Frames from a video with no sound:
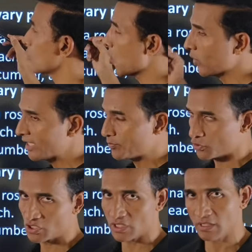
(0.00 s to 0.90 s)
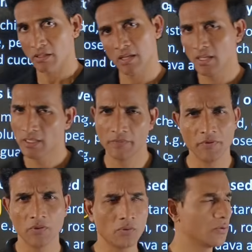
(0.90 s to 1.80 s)
on ovary position. If
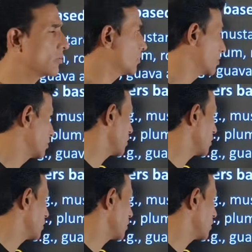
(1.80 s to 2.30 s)
you